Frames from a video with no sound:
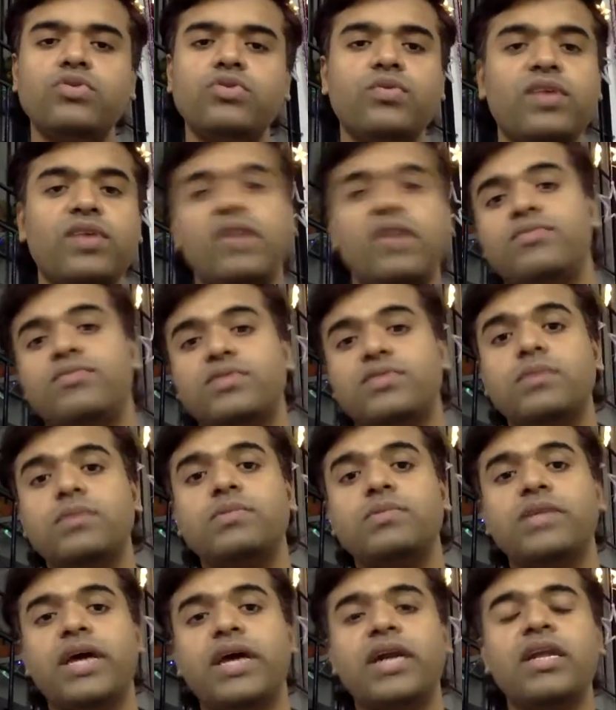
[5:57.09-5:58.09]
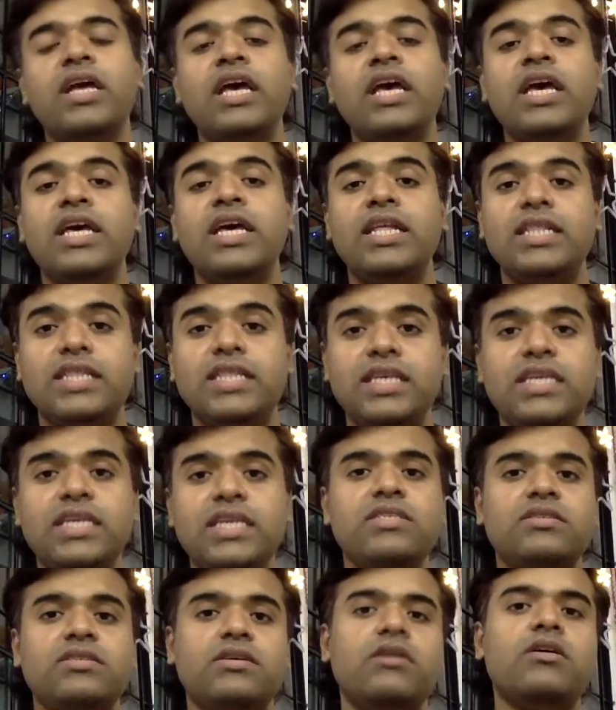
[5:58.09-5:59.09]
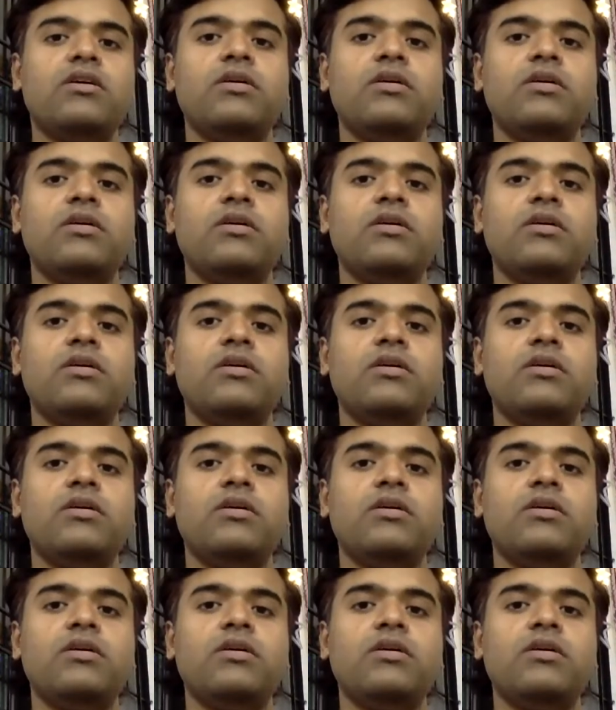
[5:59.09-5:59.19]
So we have observed that these